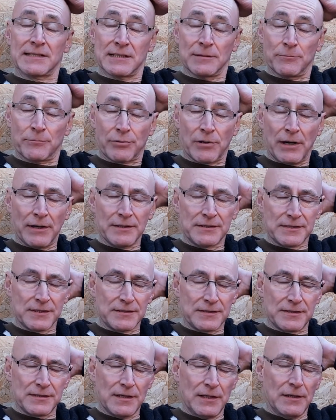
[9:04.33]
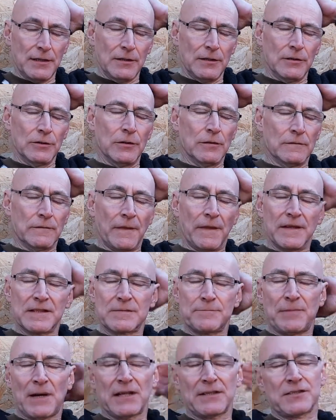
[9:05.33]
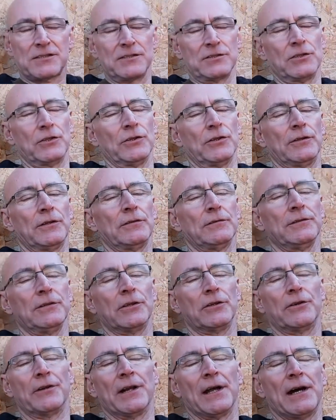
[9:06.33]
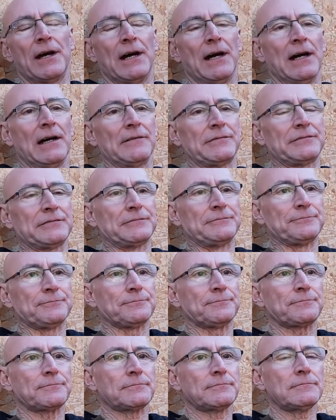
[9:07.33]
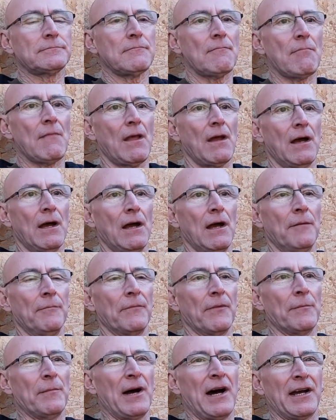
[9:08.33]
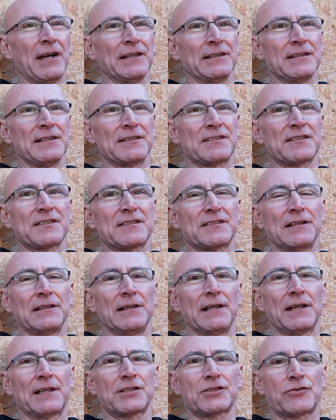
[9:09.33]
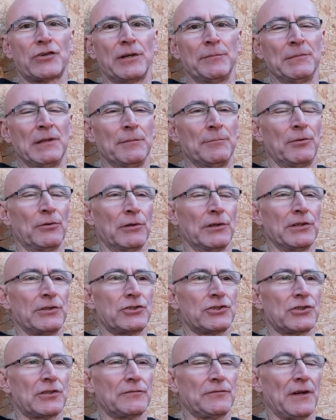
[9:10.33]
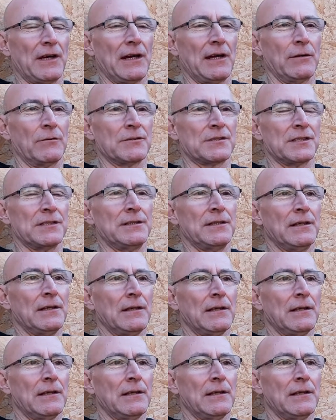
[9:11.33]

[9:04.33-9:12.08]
in prices over this past year and a half. The market is still extremely bullish for housing,